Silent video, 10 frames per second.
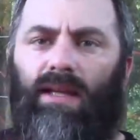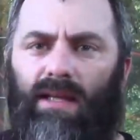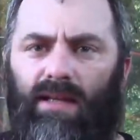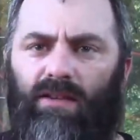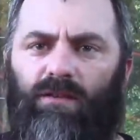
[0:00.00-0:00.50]

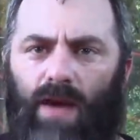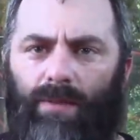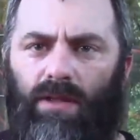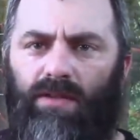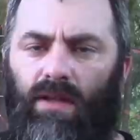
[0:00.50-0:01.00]
He is
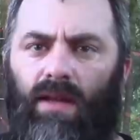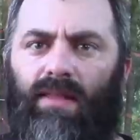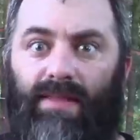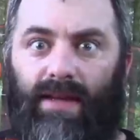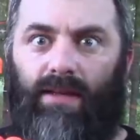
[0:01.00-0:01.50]
fabulous.
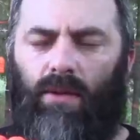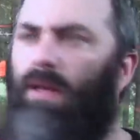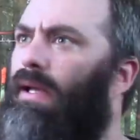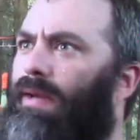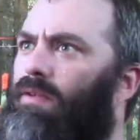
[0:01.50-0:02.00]
Thank you
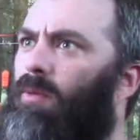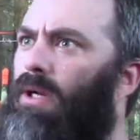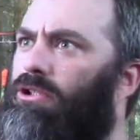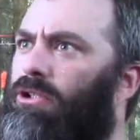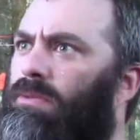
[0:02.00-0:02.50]
ever so much.